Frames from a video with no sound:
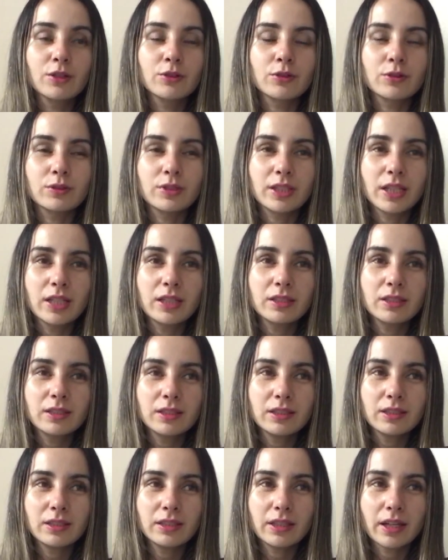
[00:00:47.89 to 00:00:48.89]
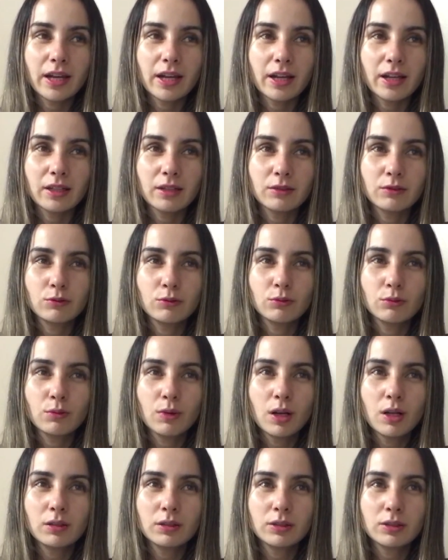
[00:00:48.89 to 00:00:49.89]
So it's Casey
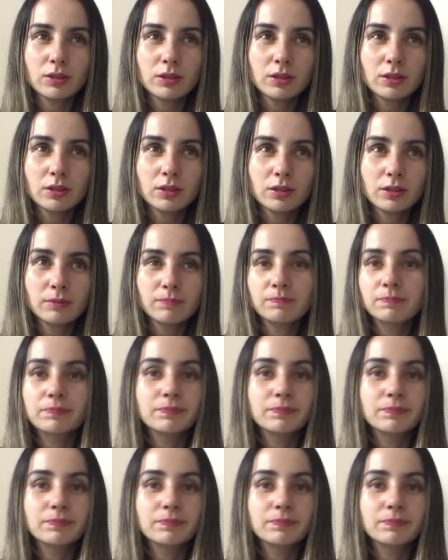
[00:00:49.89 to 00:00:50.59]
Cadwallader.